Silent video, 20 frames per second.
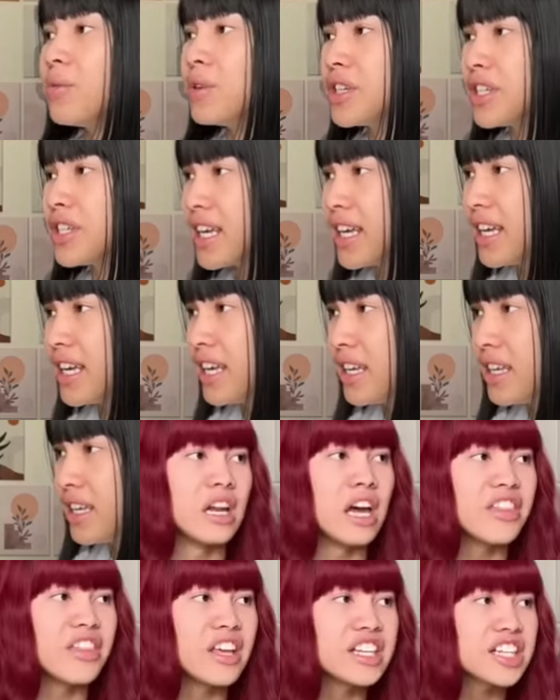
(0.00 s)
And what did you say?
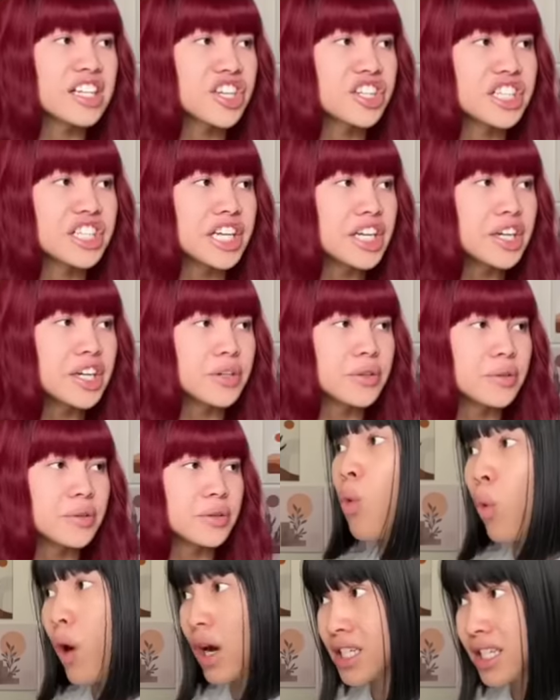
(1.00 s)
Nothing, just
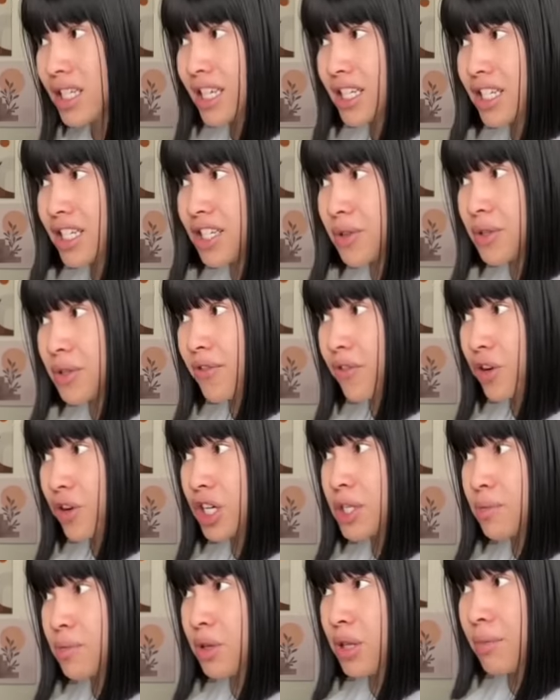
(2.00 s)
continue. Wash the dishes with a
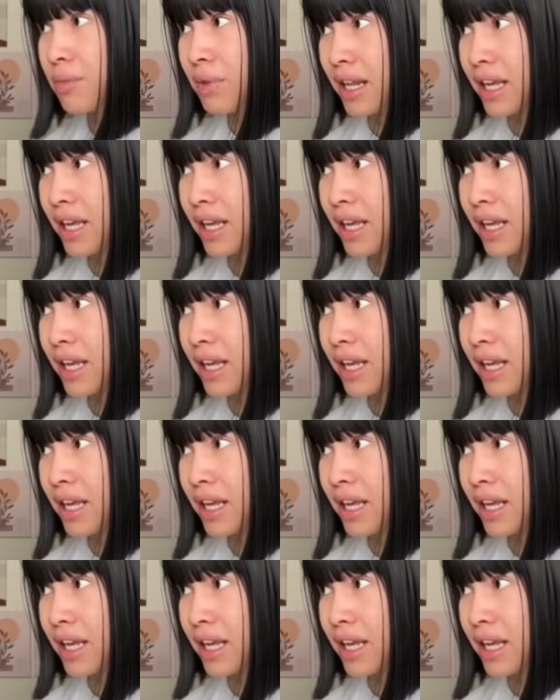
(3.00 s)
fork, spoon,